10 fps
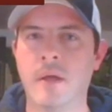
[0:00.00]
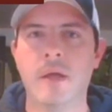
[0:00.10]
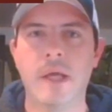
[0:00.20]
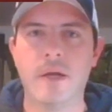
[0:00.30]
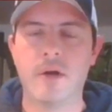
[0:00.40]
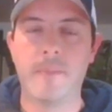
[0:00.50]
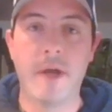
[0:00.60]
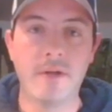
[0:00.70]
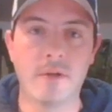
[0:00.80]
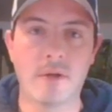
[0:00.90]
hit her up,
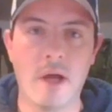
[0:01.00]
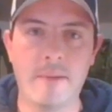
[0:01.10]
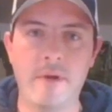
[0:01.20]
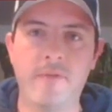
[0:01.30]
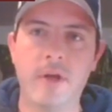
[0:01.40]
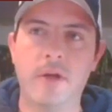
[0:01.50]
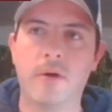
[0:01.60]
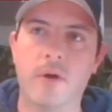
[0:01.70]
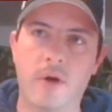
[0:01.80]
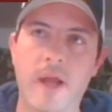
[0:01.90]
enter the comment video,
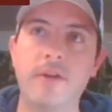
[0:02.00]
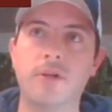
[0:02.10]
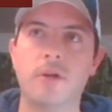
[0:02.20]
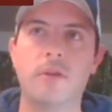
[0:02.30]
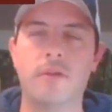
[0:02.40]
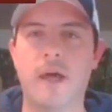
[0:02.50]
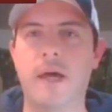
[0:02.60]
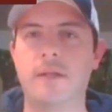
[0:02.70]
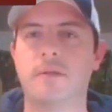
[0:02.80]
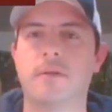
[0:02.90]
or enter
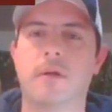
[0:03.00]
that,